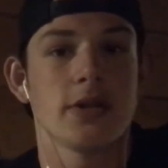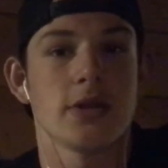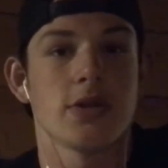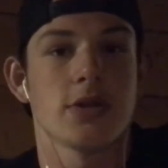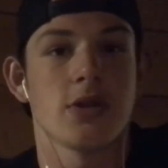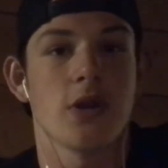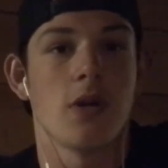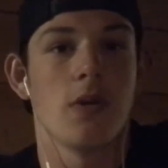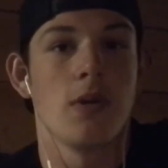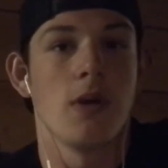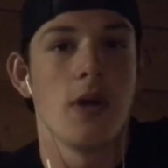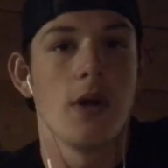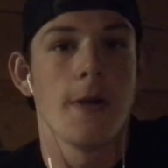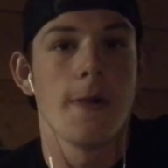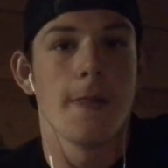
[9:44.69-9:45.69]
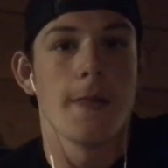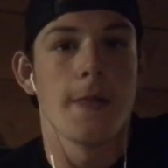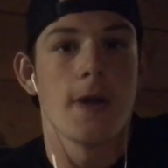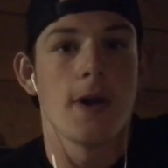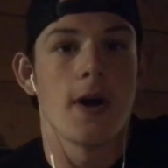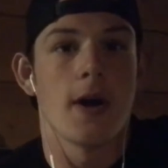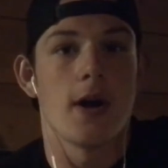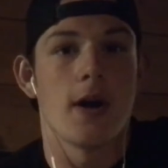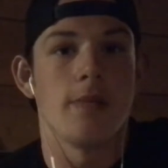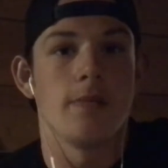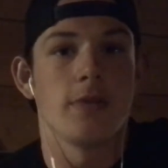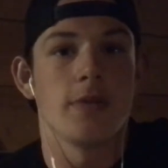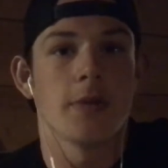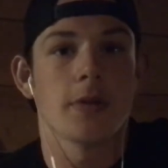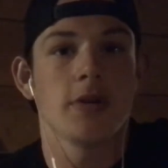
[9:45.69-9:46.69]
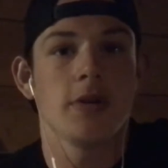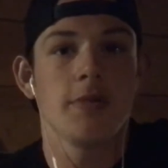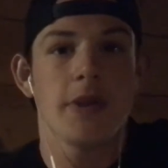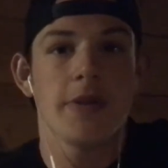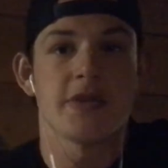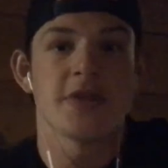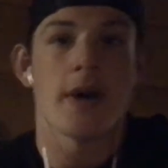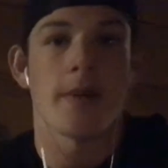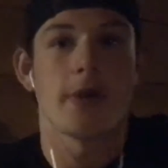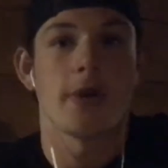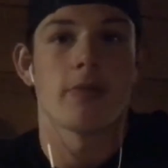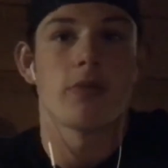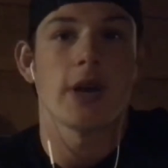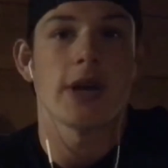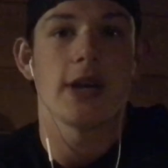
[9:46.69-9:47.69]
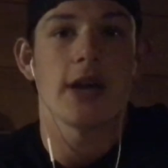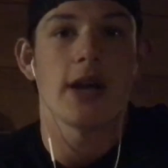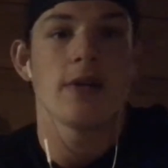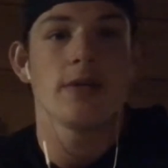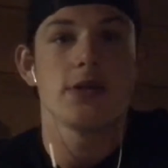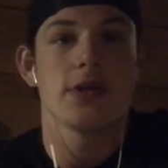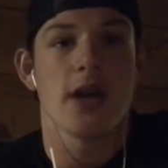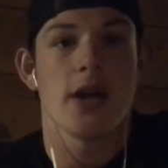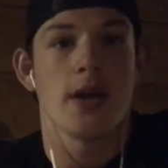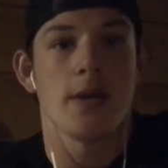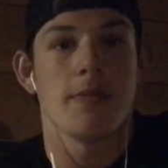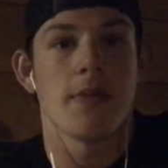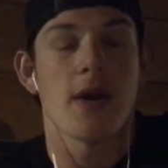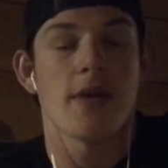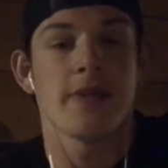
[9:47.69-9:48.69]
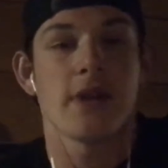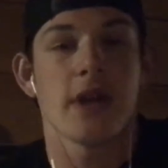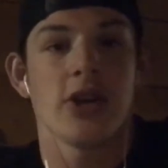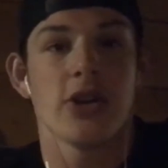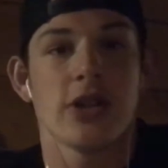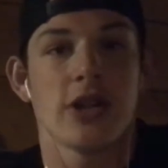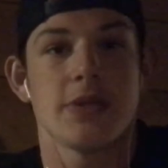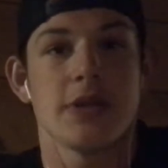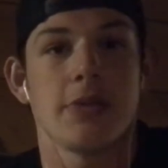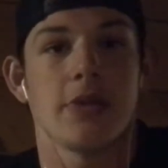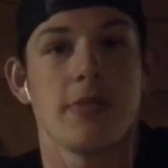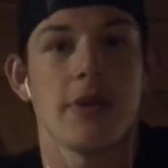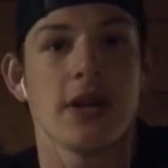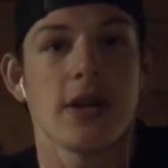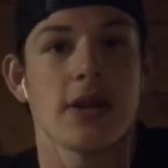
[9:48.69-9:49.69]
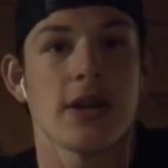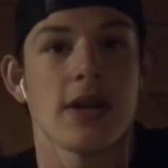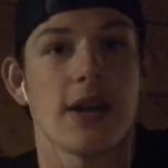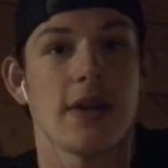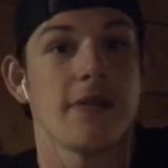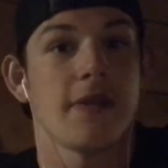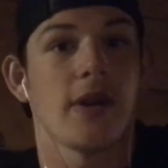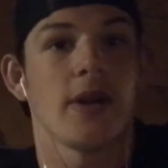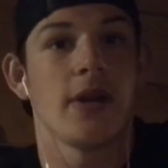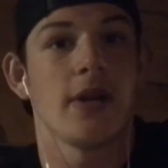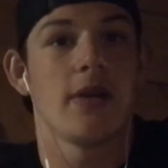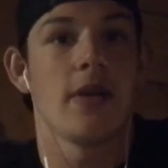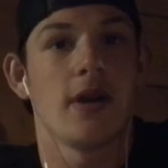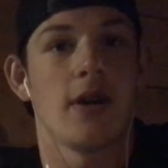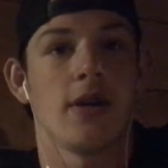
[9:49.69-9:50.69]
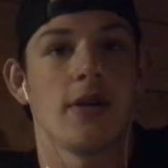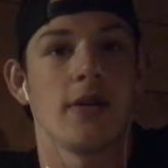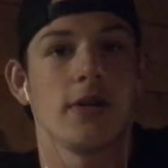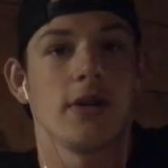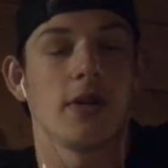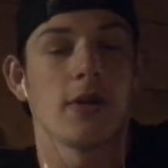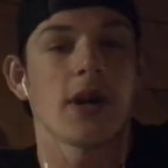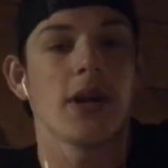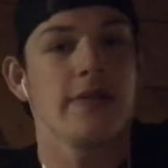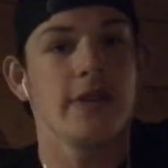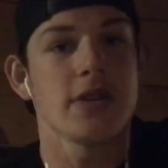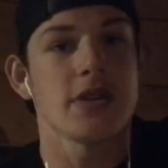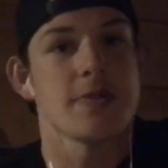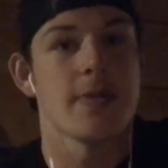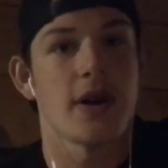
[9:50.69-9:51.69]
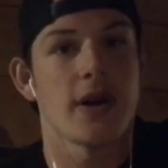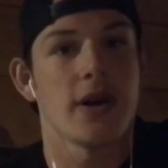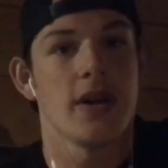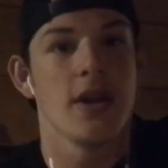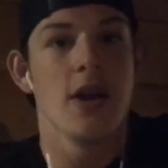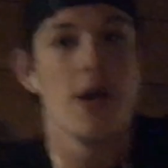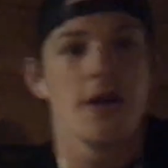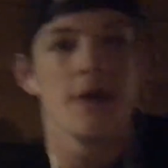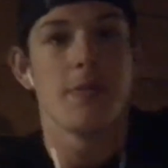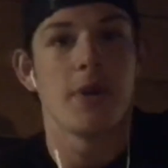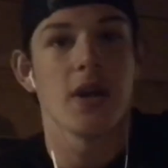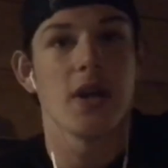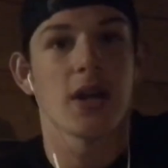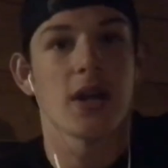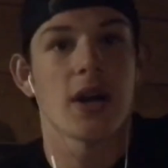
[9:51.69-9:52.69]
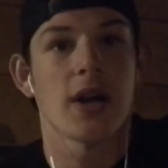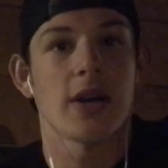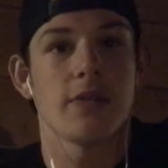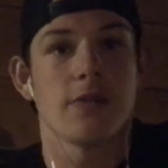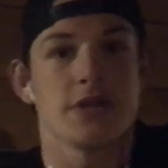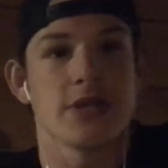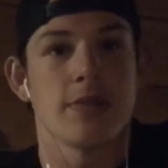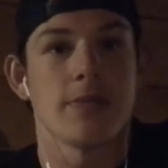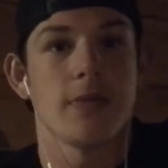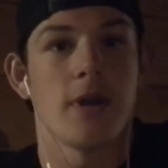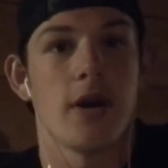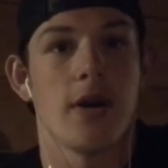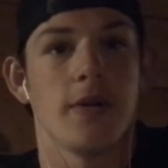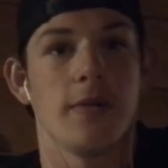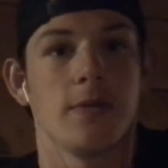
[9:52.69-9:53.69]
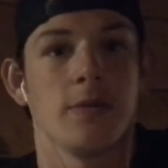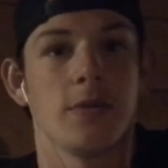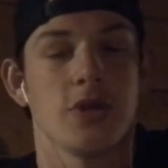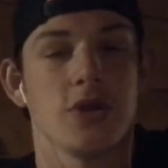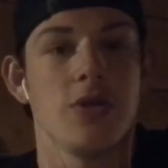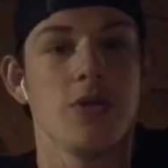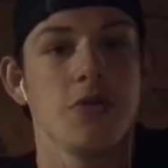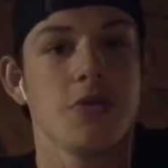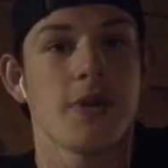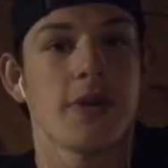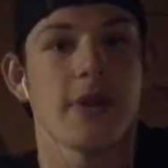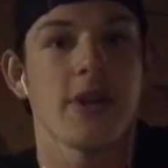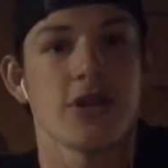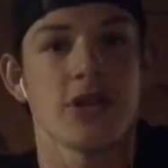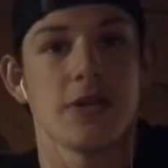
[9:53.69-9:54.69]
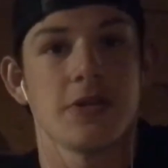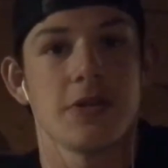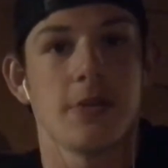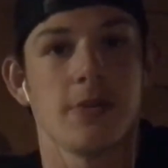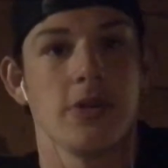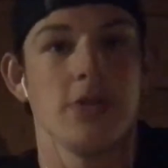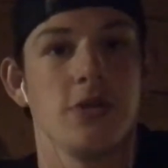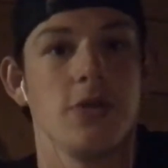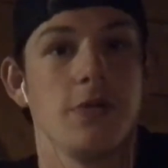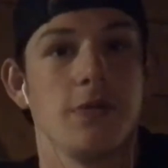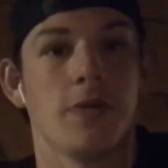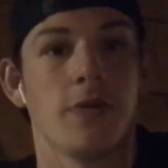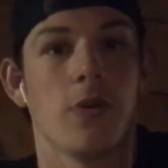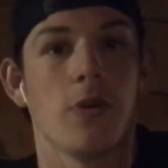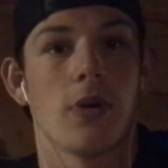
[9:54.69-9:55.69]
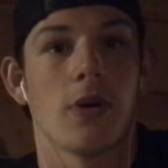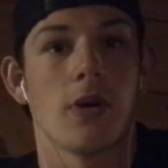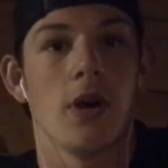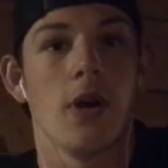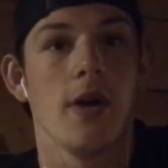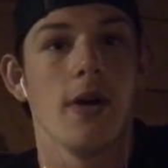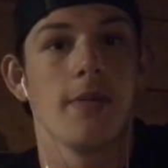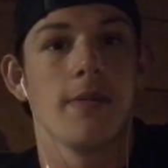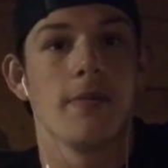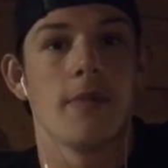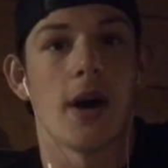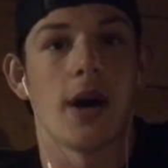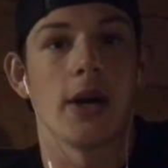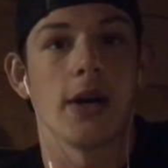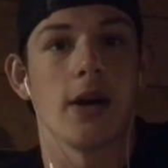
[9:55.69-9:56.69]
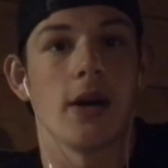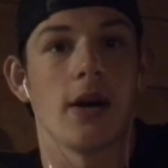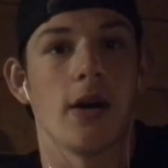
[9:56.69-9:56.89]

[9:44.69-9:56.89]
So the clip that's popping up right now is a modification that I was able to make that I found, kind of on the spot, but it kind of was a huge modification that I was able to do for my